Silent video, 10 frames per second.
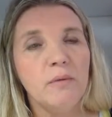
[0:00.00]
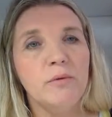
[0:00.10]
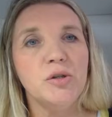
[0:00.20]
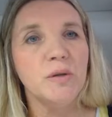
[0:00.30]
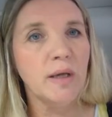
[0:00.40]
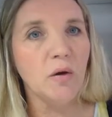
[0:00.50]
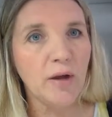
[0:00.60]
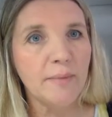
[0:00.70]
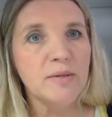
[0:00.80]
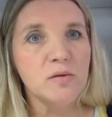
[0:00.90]
which you can get on
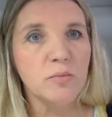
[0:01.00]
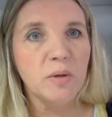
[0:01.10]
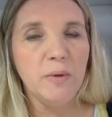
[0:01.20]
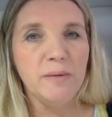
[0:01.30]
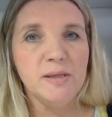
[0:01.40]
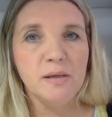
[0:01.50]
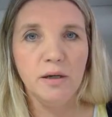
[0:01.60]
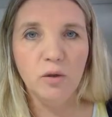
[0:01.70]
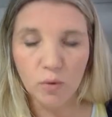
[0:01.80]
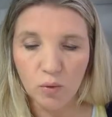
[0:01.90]
Amazon on my
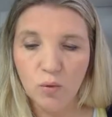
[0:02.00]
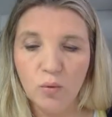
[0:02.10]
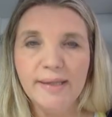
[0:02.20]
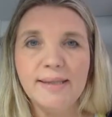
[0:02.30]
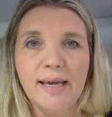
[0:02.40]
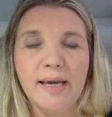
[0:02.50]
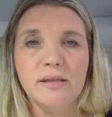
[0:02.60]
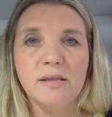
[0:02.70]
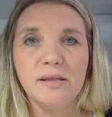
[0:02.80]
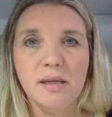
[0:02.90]
website, you will always get
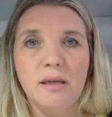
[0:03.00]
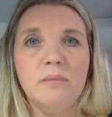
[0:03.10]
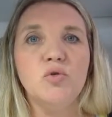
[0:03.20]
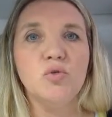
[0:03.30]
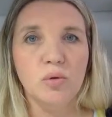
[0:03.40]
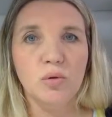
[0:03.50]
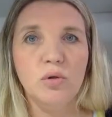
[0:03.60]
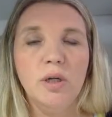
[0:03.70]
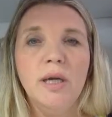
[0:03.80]
to see them drawn.